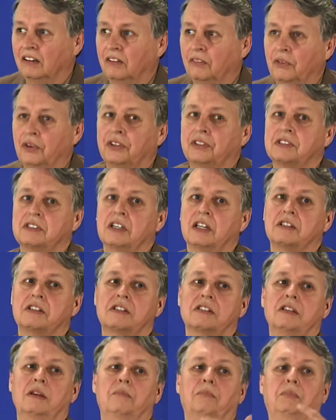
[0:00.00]
with such
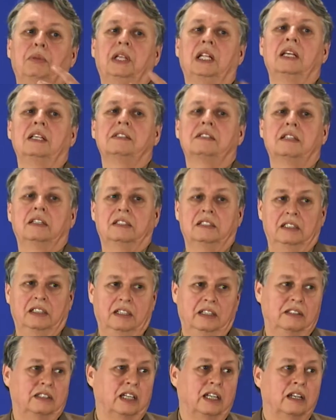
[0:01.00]

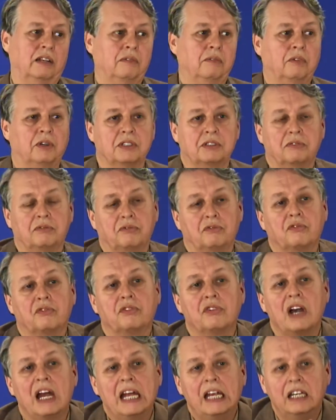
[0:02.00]
simplicity that it was
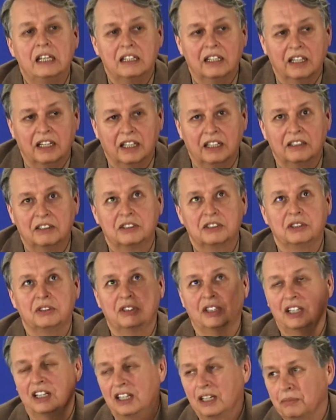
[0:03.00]
frightening to
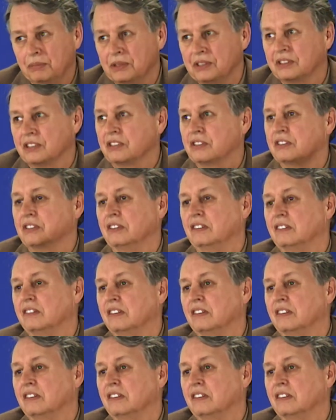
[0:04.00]
the opposition.